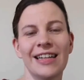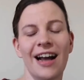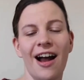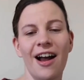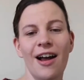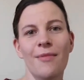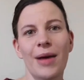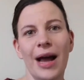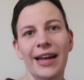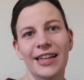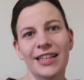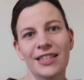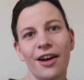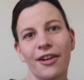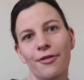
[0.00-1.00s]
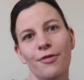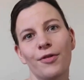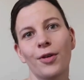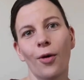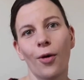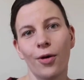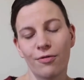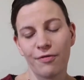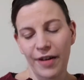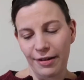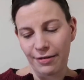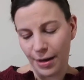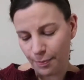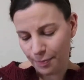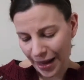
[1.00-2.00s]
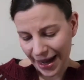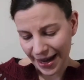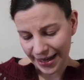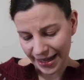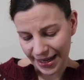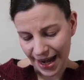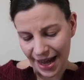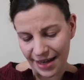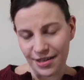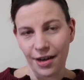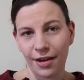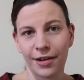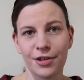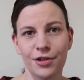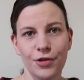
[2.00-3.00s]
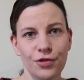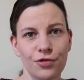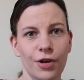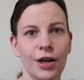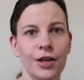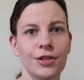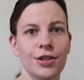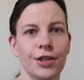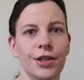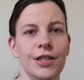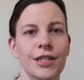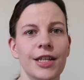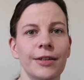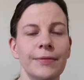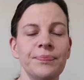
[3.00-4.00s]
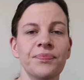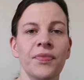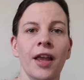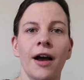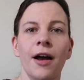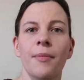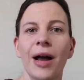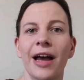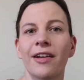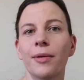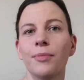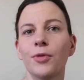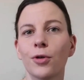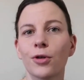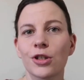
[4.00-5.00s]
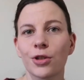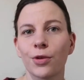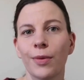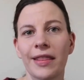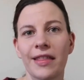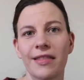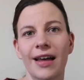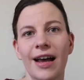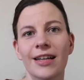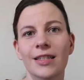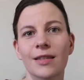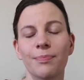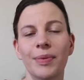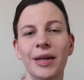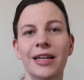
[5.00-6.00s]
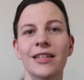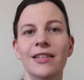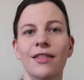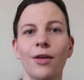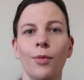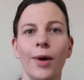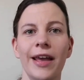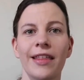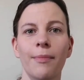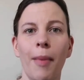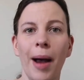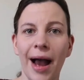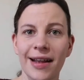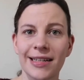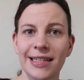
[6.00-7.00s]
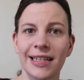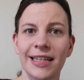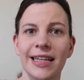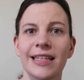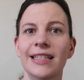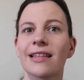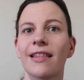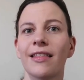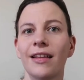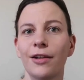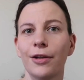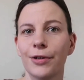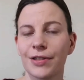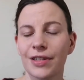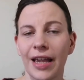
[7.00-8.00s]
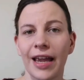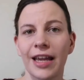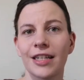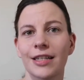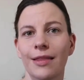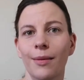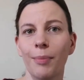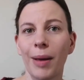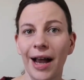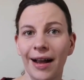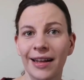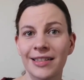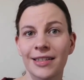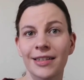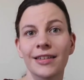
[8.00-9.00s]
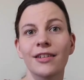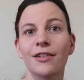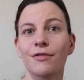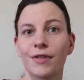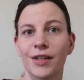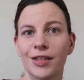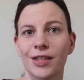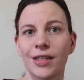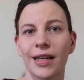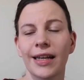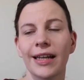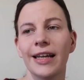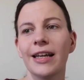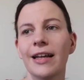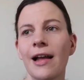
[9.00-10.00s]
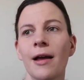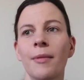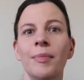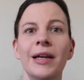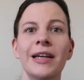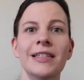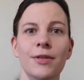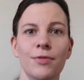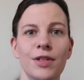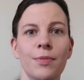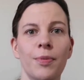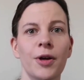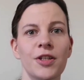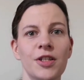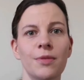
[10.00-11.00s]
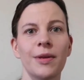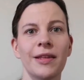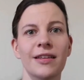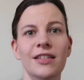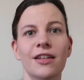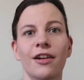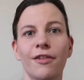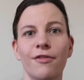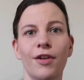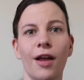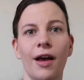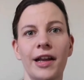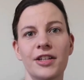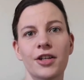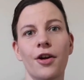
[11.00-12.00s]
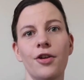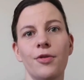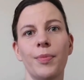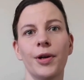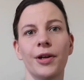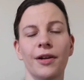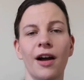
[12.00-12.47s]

and it's kind of got very baggy and unstructured, and I'm not sure whether that's because of the way the pattern is and the loose gauge in the pattern originally, because it was supposed to be this kind of light open